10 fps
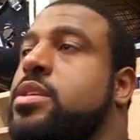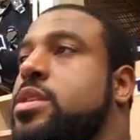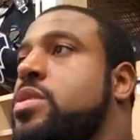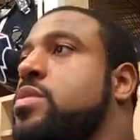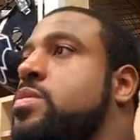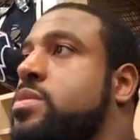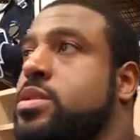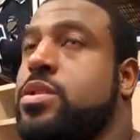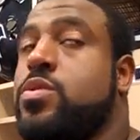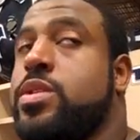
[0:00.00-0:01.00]
You know,
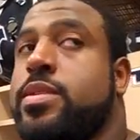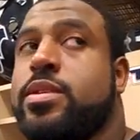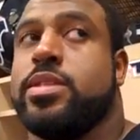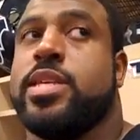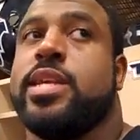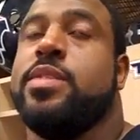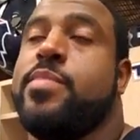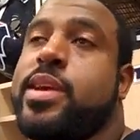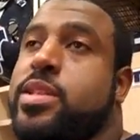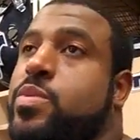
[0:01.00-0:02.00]
to hold it, contain their
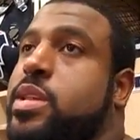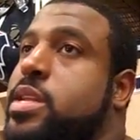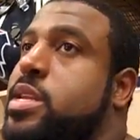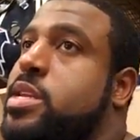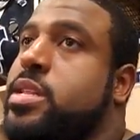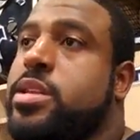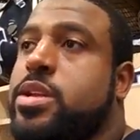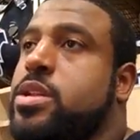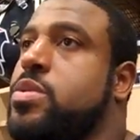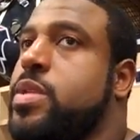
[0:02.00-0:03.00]
back the way they did.
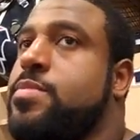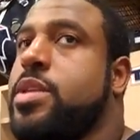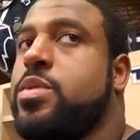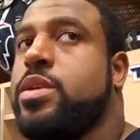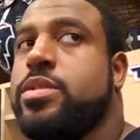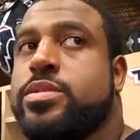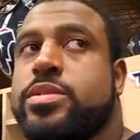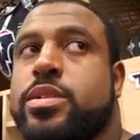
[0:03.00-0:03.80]
You know, they played well.